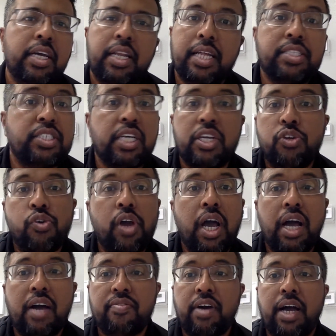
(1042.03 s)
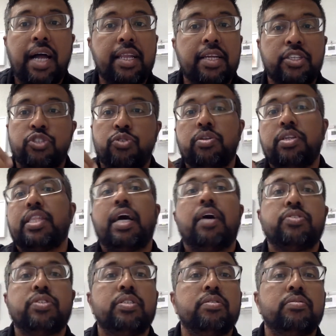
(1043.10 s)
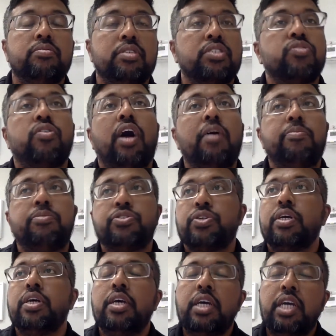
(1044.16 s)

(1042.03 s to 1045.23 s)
Let's say you have Alex 20,000 subscribers.